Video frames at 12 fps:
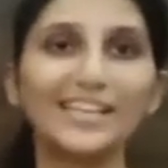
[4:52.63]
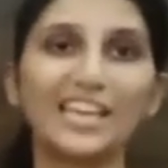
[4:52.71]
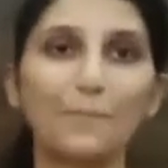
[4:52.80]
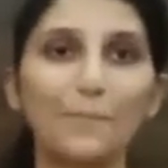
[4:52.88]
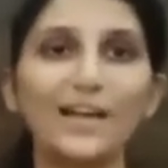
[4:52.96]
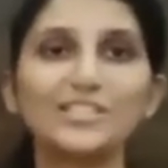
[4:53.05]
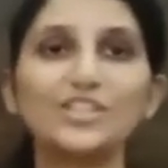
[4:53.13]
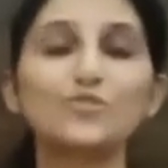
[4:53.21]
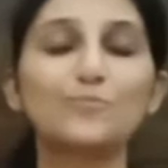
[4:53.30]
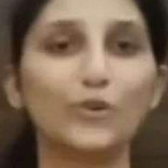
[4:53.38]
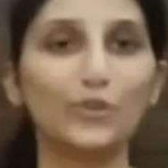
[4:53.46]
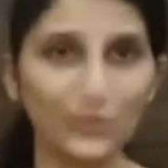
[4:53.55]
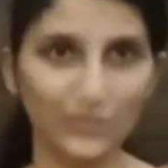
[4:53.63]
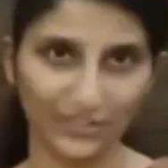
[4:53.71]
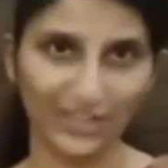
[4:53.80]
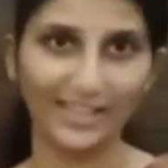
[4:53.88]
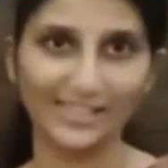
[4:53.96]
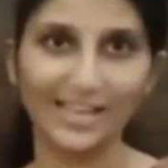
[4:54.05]
the capacity to produce
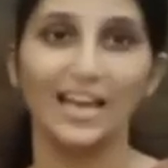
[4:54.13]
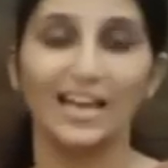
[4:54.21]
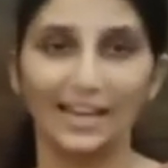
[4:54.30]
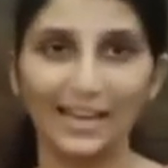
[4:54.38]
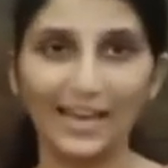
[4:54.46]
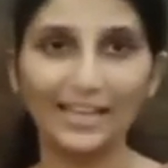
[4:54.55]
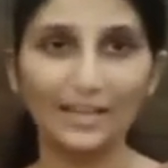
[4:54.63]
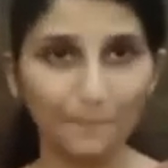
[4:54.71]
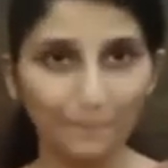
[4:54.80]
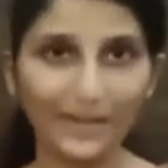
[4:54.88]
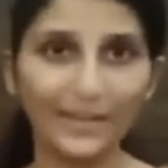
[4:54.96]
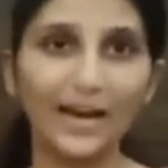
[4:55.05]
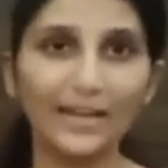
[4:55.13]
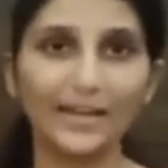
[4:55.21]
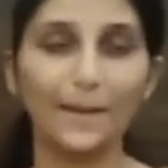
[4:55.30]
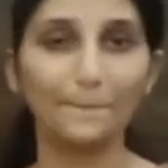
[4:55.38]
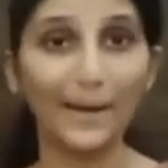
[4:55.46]
seeds like banana,